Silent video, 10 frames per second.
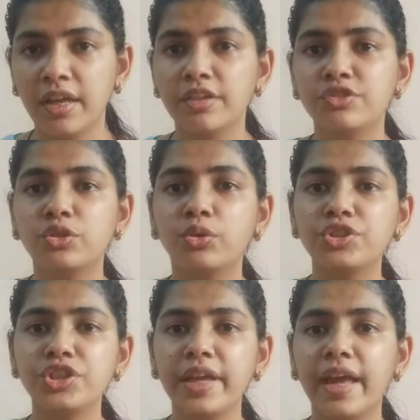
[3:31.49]
So
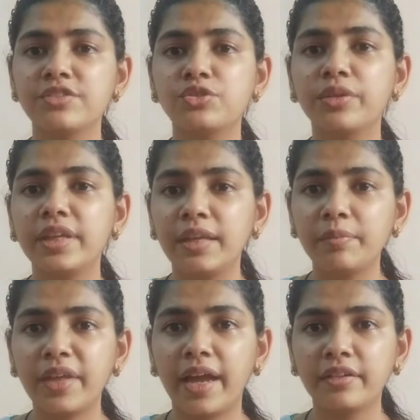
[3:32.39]
she has to
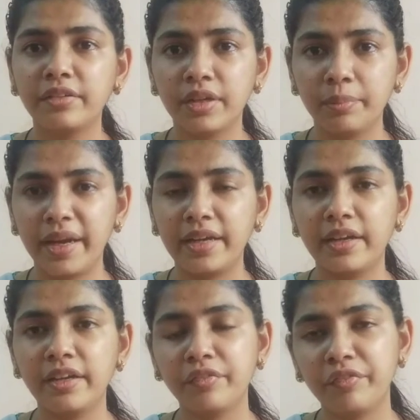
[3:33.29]
keep that
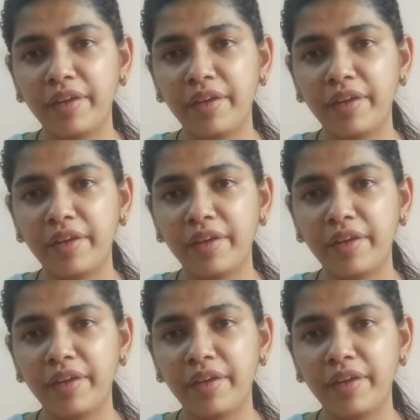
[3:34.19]
pendant